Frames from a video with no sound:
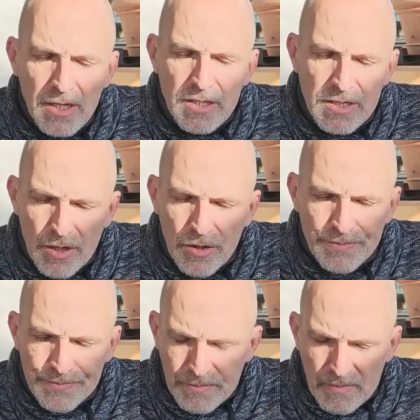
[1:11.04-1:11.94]
So
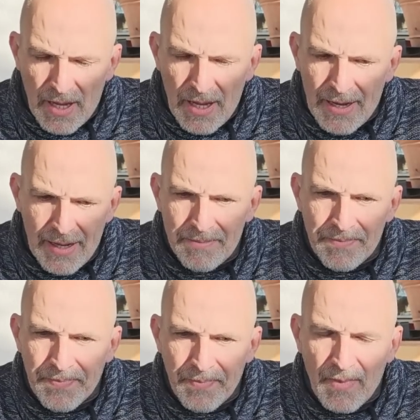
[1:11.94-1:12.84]

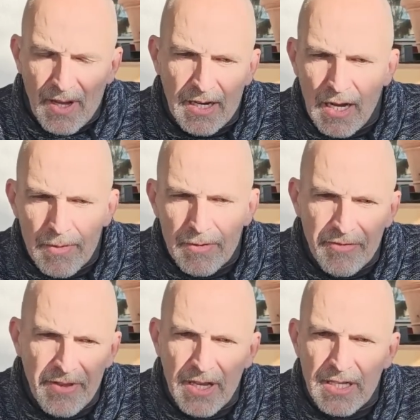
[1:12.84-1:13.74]
a couple of
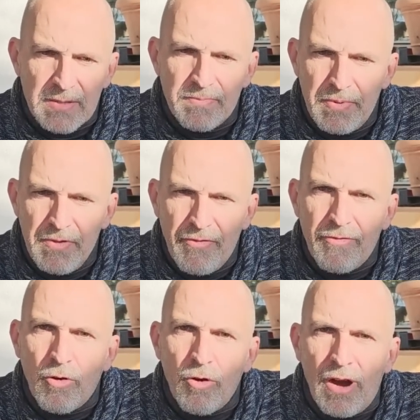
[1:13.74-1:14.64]
things
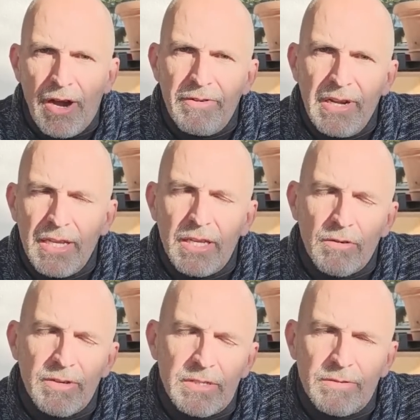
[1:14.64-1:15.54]
before I really
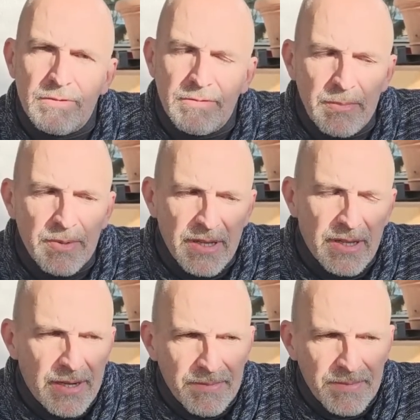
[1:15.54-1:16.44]
go into the
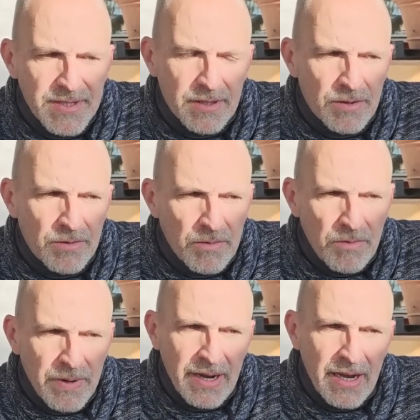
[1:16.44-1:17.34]
rebreather. So
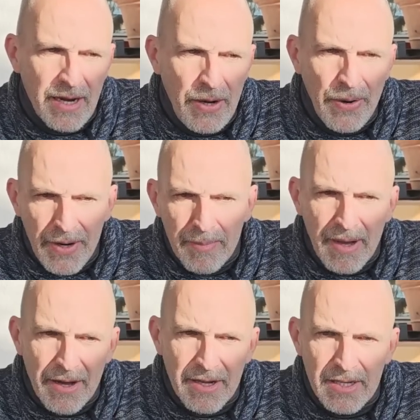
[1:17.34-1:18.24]
when I heard
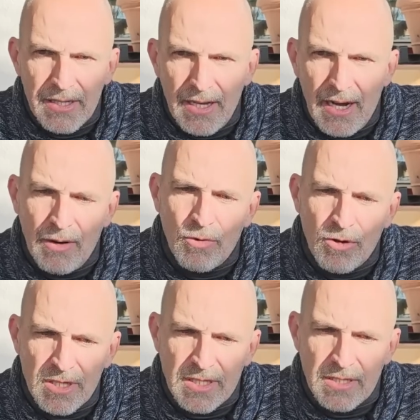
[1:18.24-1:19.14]
about it, I
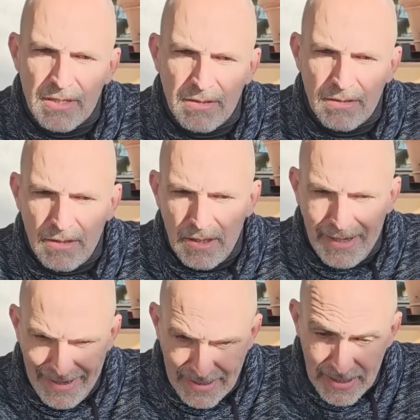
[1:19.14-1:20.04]
was
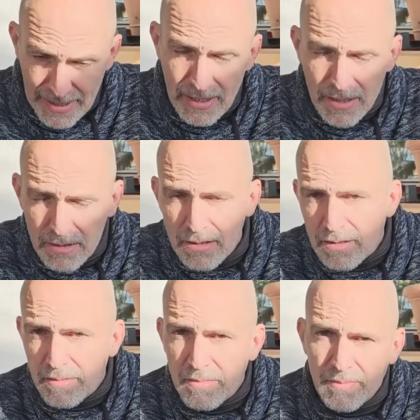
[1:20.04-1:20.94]
excited
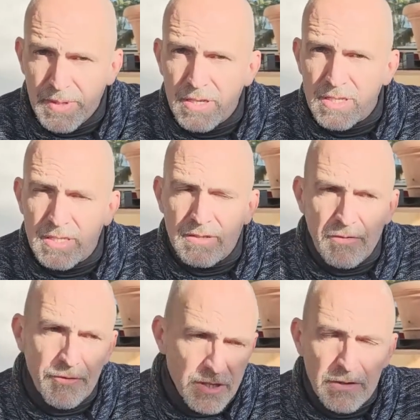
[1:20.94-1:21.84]
because
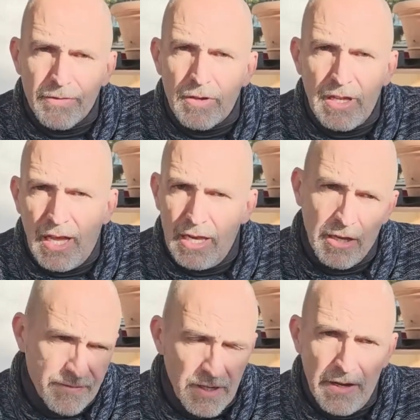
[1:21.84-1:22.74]
first of all, I
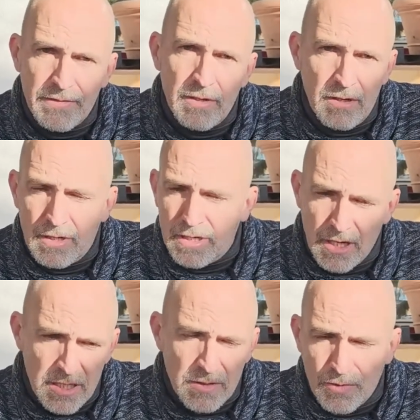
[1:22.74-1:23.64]
love Dive Talk,
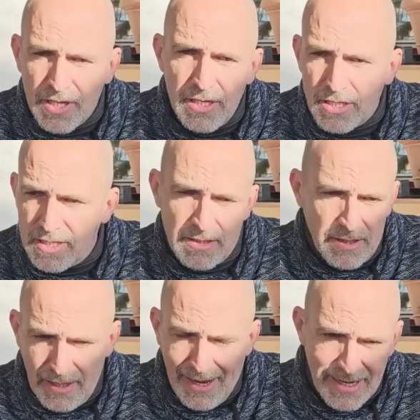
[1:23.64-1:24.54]
Gus, Woody, just
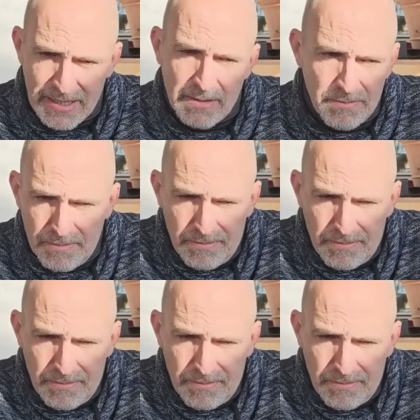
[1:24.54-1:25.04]
as